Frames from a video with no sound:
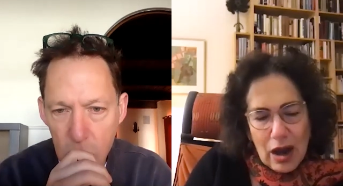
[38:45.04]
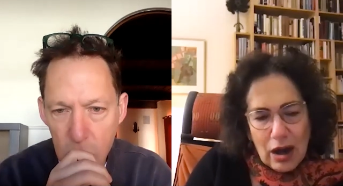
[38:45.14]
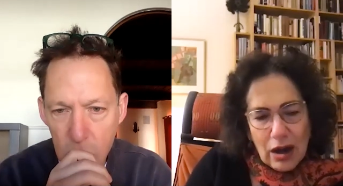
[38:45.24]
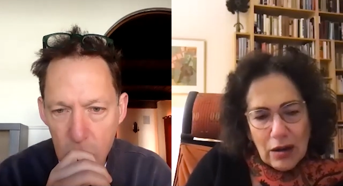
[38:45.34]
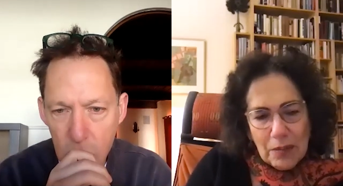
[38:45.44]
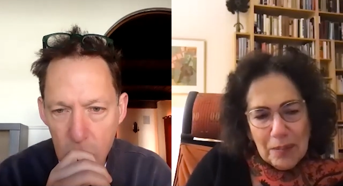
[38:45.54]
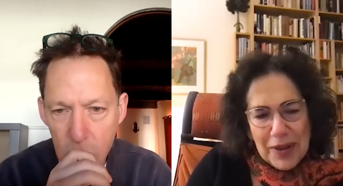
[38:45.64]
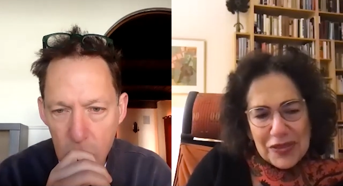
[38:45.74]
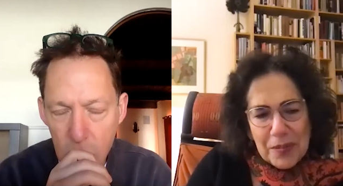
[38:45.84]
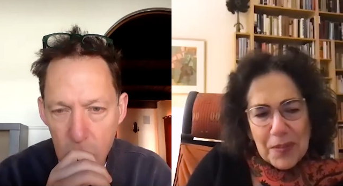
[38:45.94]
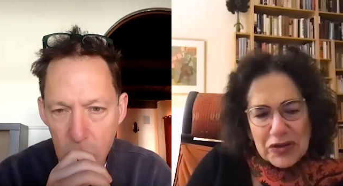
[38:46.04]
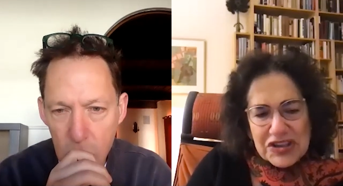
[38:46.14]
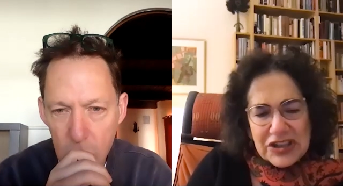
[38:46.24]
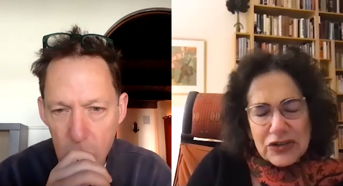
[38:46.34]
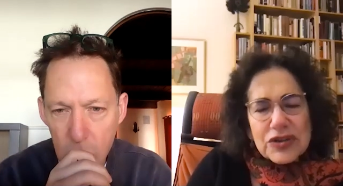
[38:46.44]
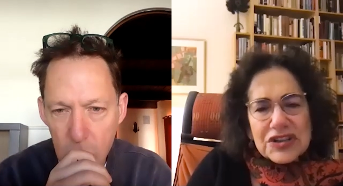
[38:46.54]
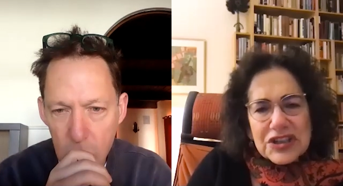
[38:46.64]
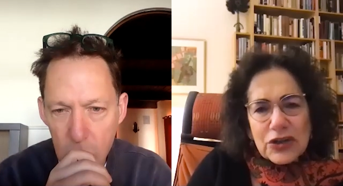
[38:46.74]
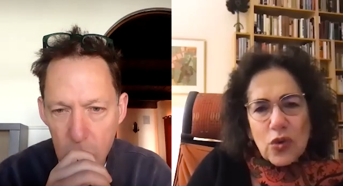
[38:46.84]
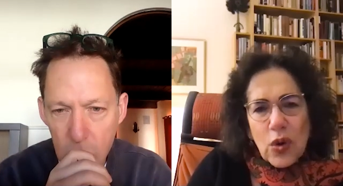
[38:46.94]
Speaker 1: Uh, but the most
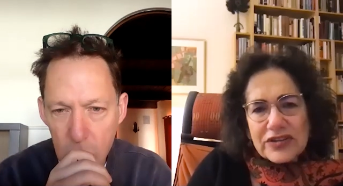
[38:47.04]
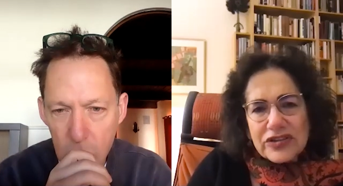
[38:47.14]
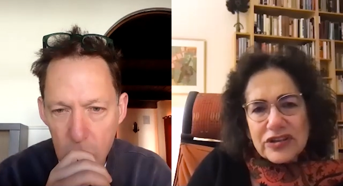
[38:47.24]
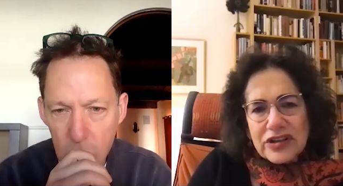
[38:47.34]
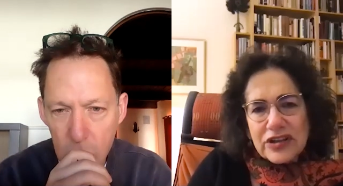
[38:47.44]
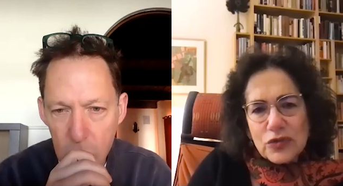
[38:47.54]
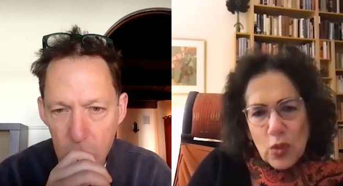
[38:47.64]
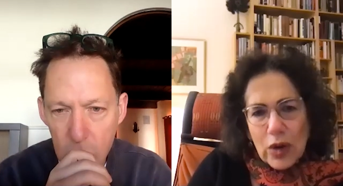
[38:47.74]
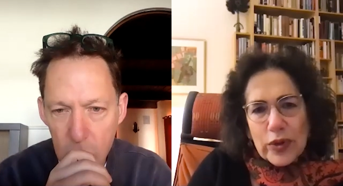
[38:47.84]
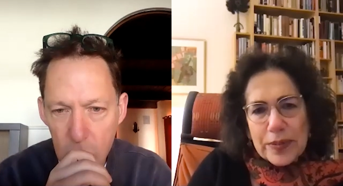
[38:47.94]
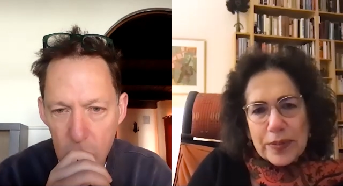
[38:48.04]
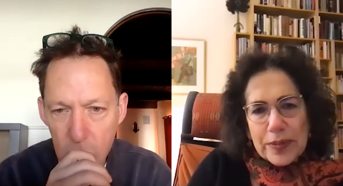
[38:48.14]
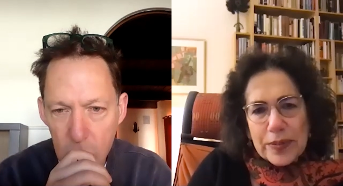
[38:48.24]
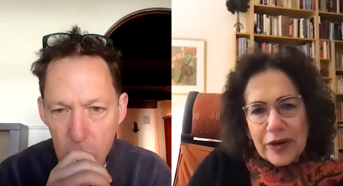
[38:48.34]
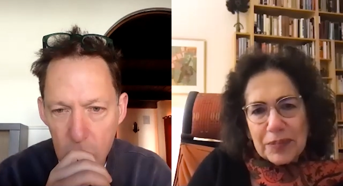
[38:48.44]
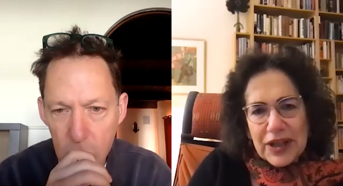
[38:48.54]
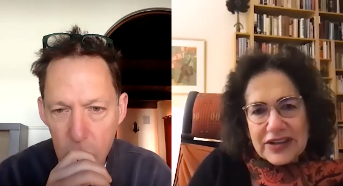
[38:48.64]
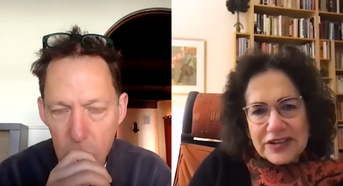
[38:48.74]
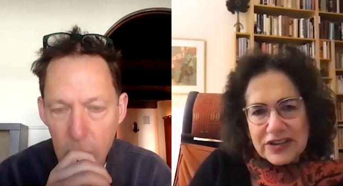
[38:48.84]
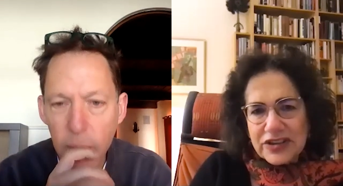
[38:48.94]
interesting question is what we put in their
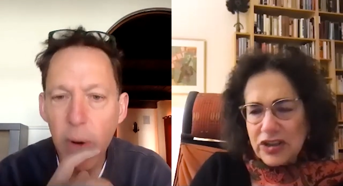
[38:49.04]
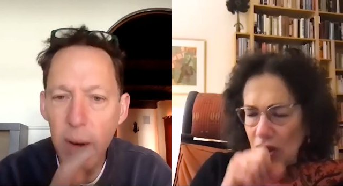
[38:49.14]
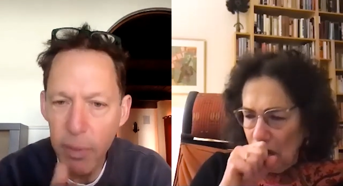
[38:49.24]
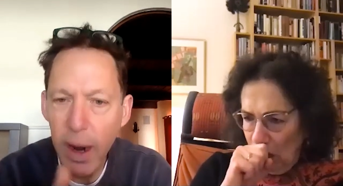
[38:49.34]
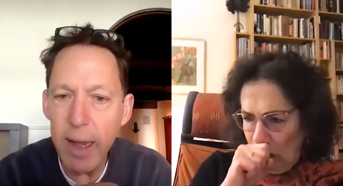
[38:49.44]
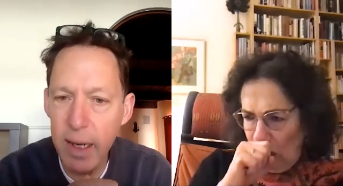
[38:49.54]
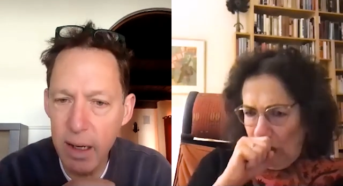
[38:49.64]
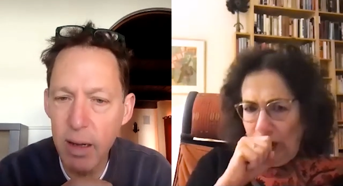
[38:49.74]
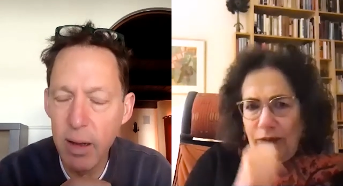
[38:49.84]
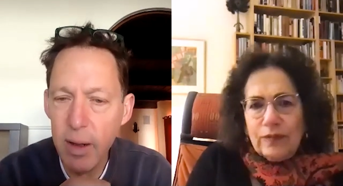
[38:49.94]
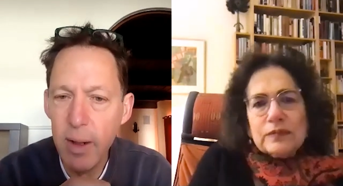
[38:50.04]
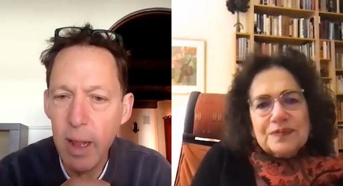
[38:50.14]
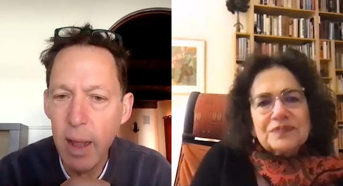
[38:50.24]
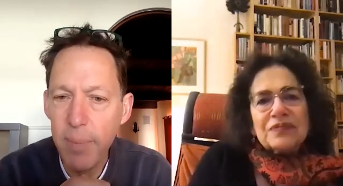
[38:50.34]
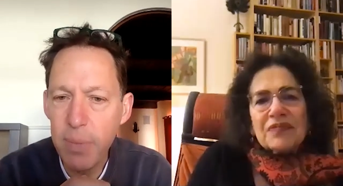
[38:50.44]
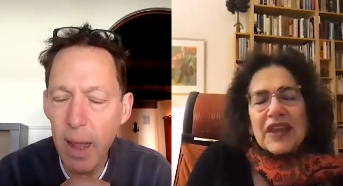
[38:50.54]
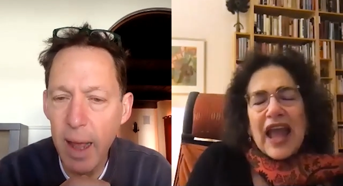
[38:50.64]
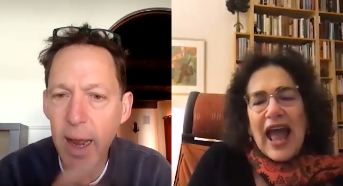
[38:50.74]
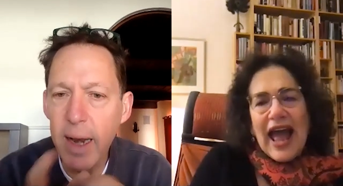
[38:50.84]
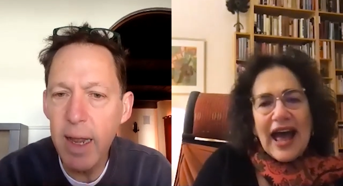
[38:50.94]
places. Well, right.
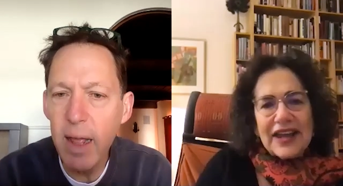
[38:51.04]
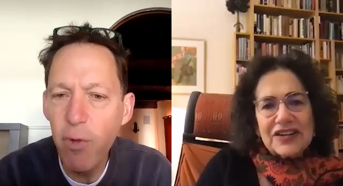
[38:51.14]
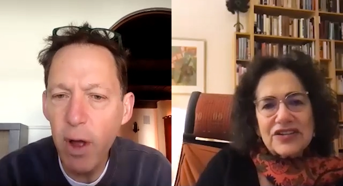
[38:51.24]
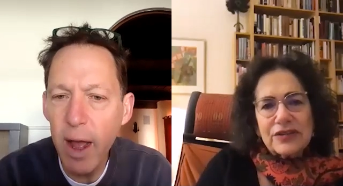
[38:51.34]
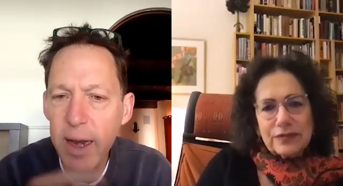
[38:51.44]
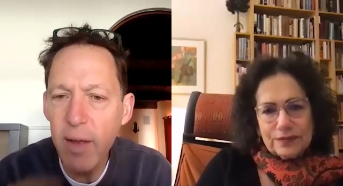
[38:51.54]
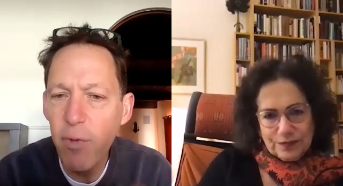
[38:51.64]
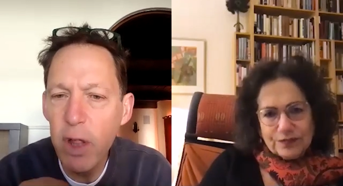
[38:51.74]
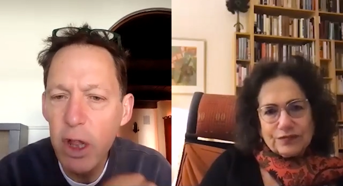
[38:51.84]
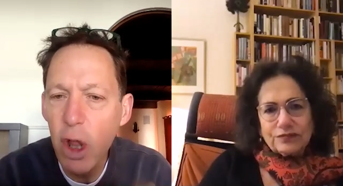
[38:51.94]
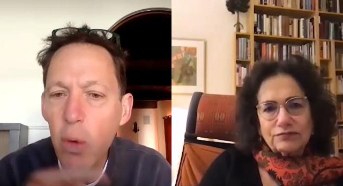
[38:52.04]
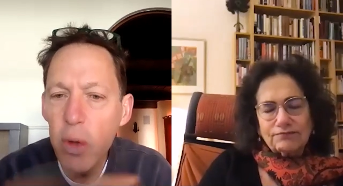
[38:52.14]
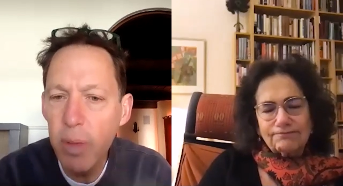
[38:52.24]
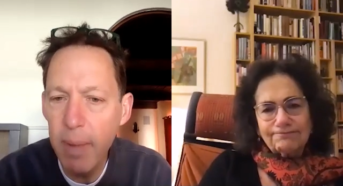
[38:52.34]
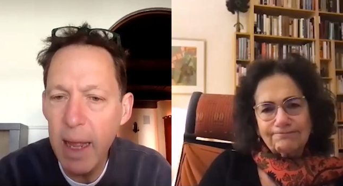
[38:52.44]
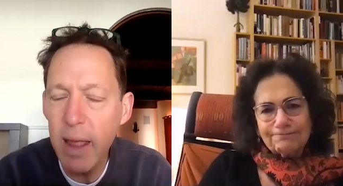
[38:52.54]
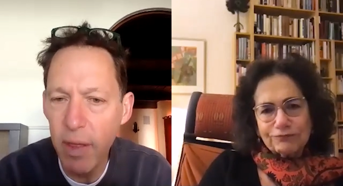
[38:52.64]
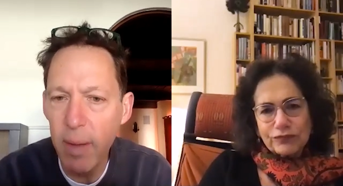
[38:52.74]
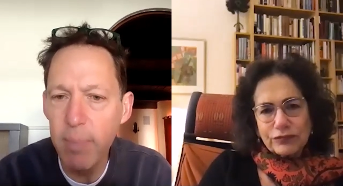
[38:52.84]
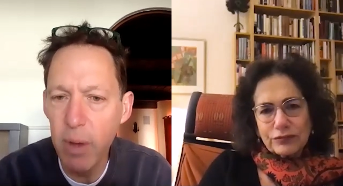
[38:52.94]
Speaker 2: And, and, and, if, and if, we don't make
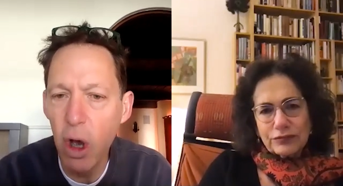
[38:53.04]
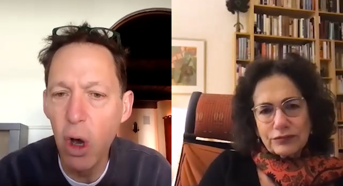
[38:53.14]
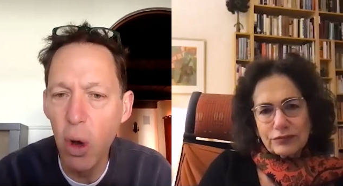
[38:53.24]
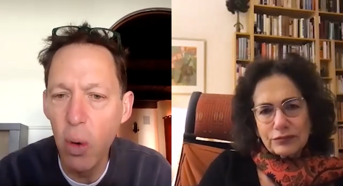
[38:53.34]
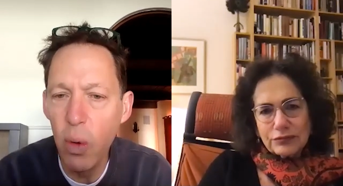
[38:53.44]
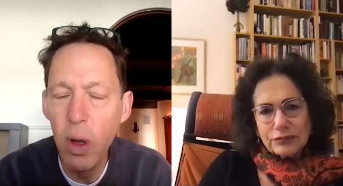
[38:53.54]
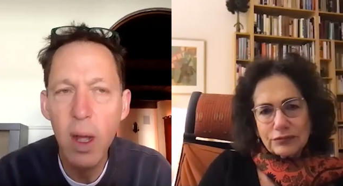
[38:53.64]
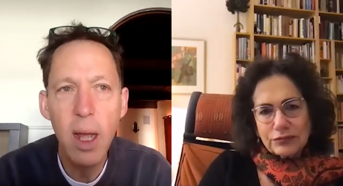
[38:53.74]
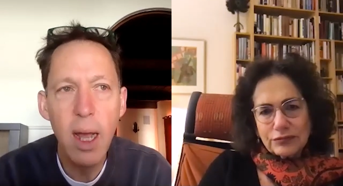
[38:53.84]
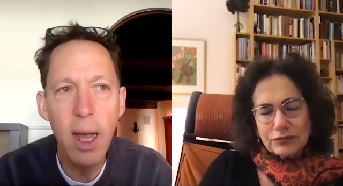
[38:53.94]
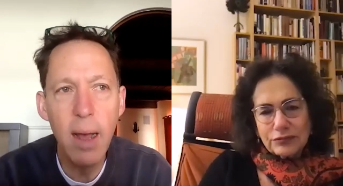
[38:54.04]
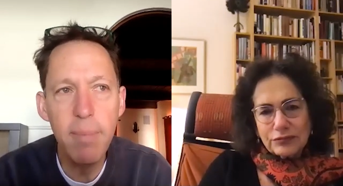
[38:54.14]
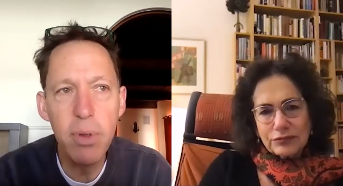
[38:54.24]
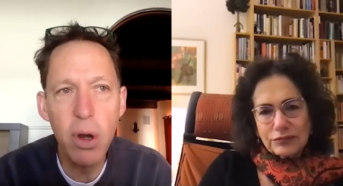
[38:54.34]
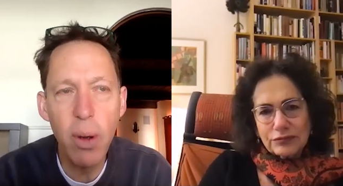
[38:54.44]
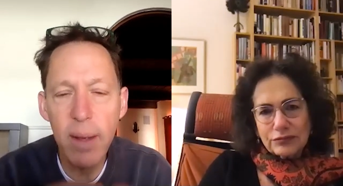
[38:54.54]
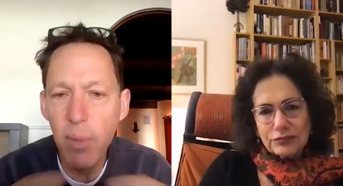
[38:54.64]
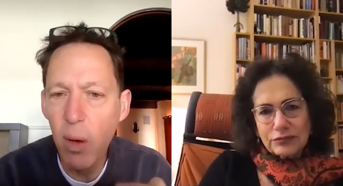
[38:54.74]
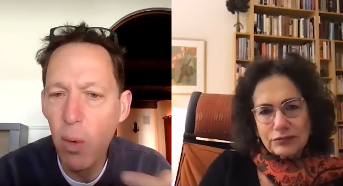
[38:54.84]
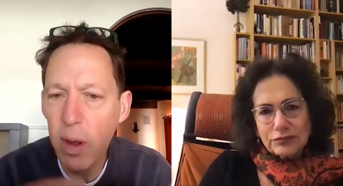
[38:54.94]
them go, um, you know,
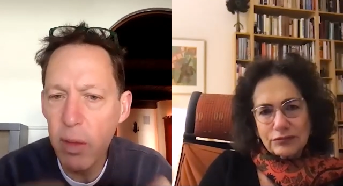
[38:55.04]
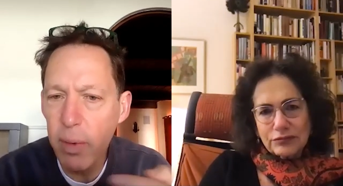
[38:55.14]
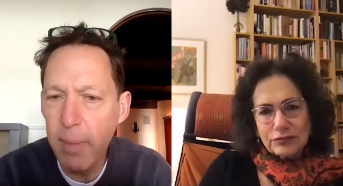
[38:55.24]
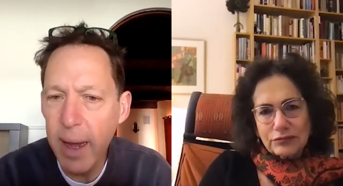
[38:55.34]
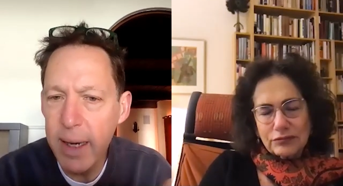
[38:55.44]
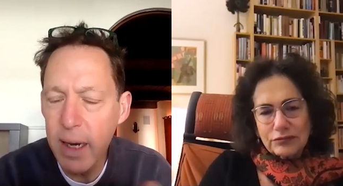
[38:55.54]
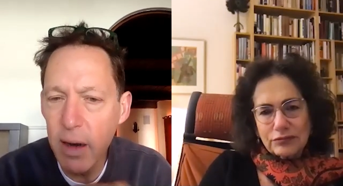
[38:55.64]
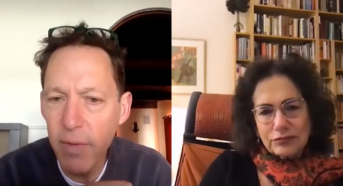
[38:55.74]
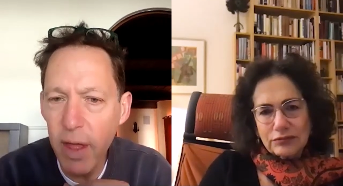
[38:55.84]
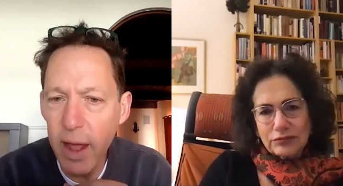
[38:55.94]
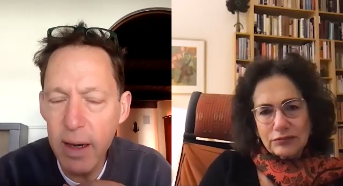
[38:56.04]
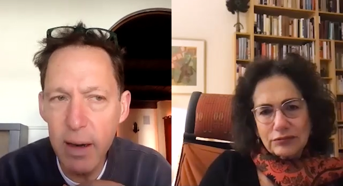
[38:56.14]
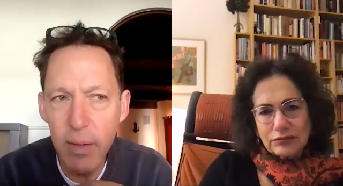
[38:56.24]
I'm always reminded of that.